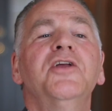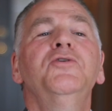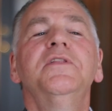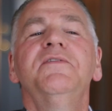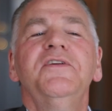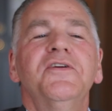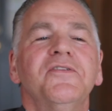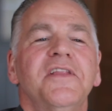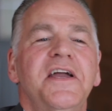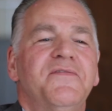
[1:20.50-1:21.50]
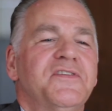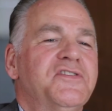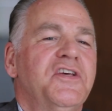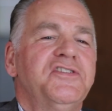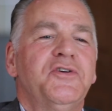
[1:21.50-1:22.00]
Are you living your life in
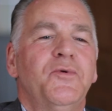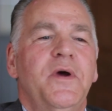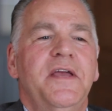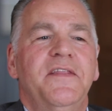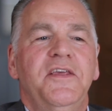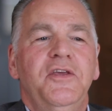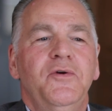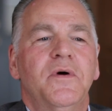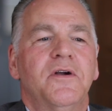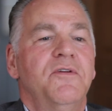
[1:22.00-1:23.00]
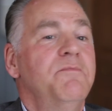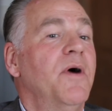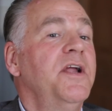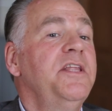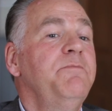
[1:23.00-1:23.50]
such a way that you are
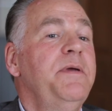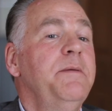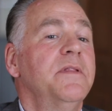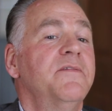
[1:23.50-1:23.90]
reminding people